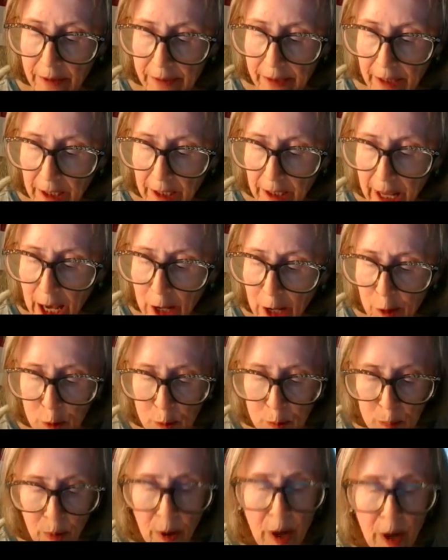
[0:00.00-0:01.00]
The
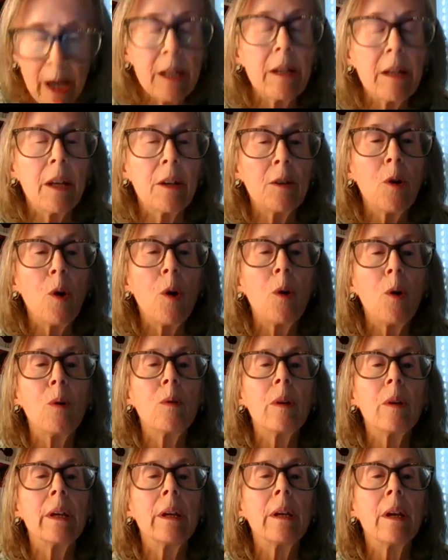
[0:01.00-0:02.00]
clouds bright and
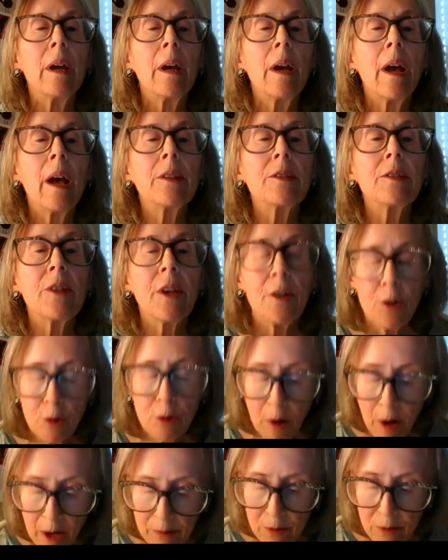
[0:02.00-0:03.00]
holy as I
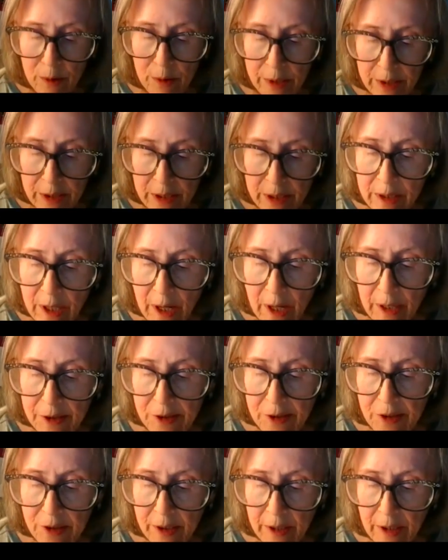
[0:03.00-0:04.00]
travel into
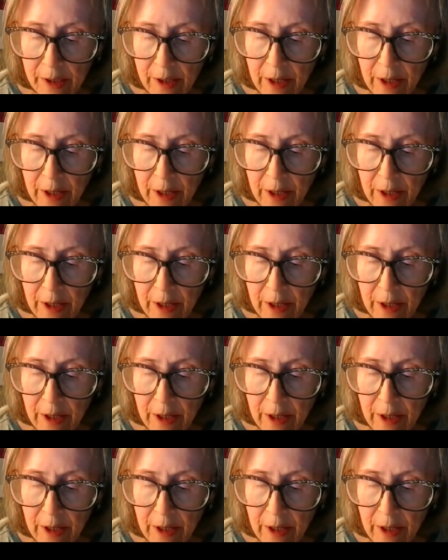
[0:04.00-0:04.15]
dusk,